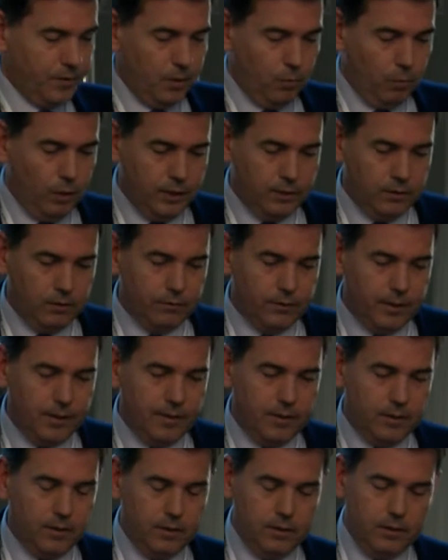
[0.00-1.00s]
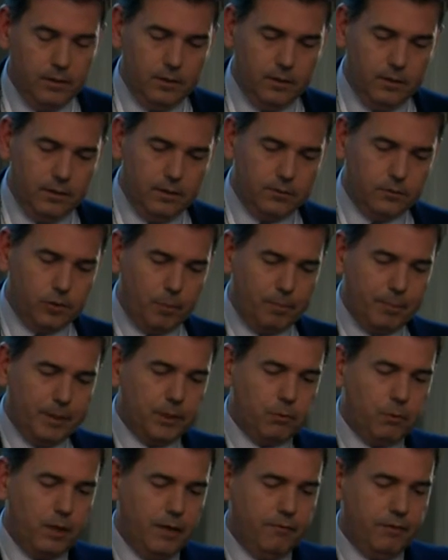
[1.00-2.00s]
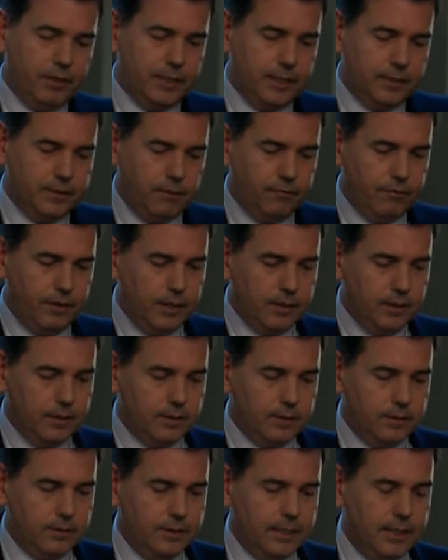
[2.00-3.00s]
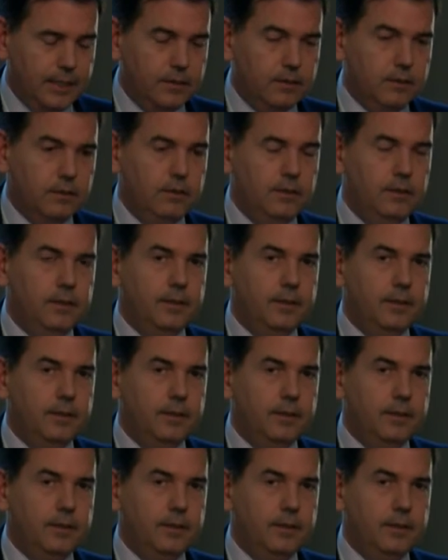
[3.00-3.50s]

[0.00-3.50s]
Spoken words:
one of the topics we have identified is that